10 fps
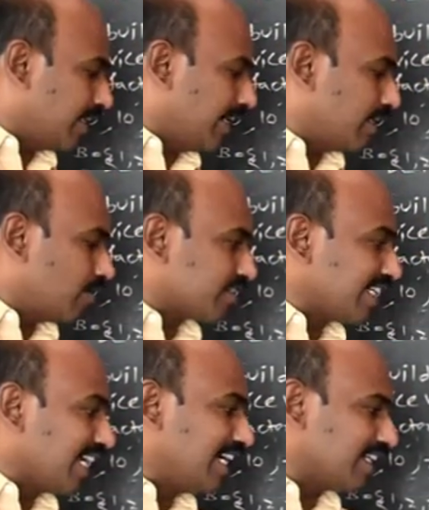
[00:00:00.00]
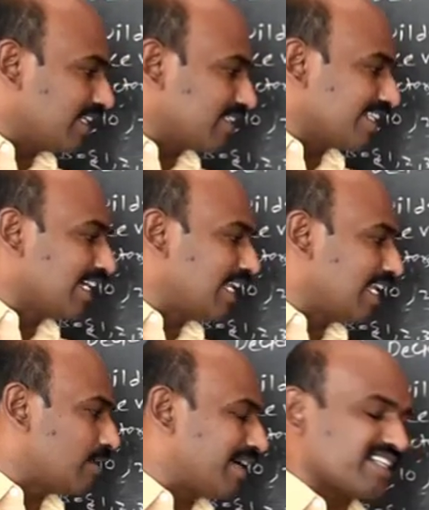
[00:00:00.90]
and single
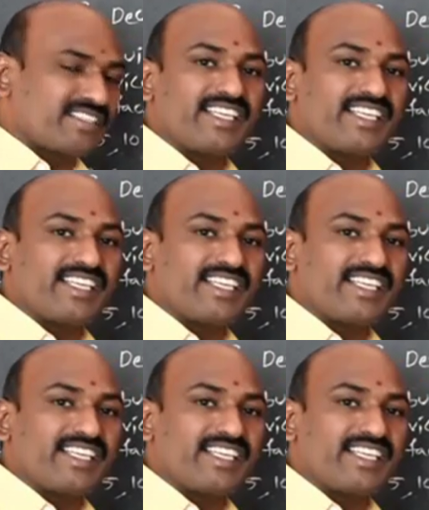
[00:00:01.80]
elements,